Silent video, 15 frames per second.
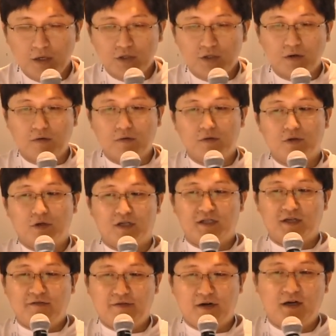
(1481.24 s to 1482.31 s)
So your
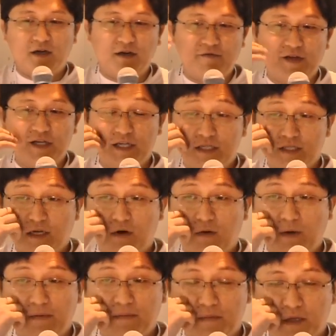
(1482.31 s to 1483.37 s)
server, if it is a
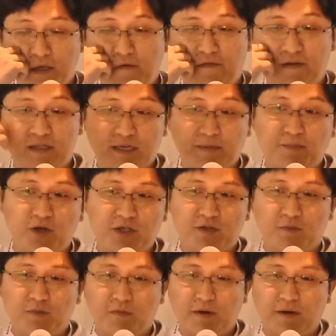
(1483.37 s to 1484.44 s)
web, if it
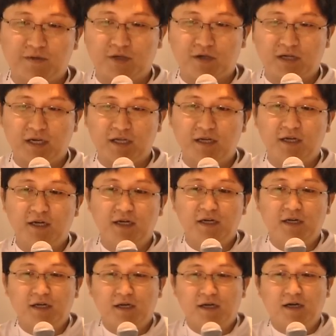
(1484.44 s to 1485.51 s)
supports WebSocket,
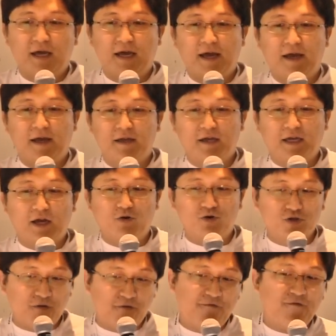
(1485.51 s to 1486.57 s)
and it can
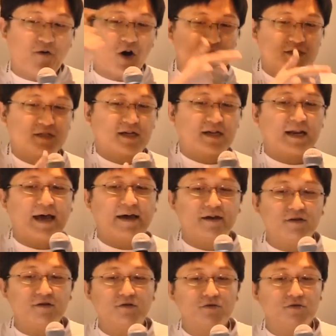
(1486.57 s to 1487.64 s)
also force the
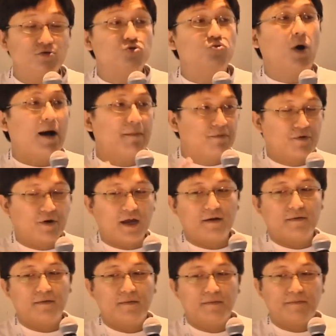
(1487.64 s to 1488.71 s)
client to upgrade
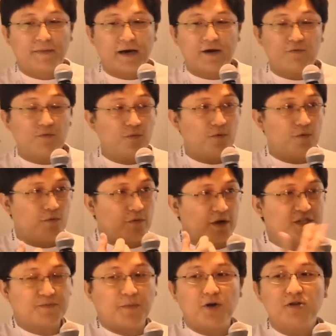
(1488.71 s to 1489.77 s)
by
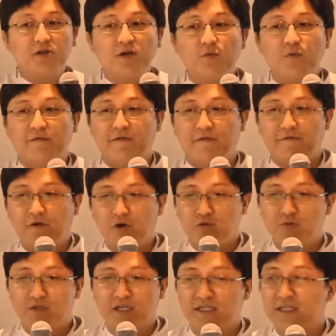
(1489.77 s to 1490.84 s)
responding with a four
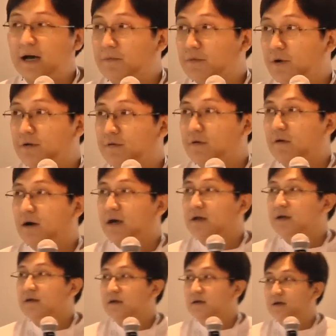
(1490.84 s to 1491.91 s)
two six upgrade required.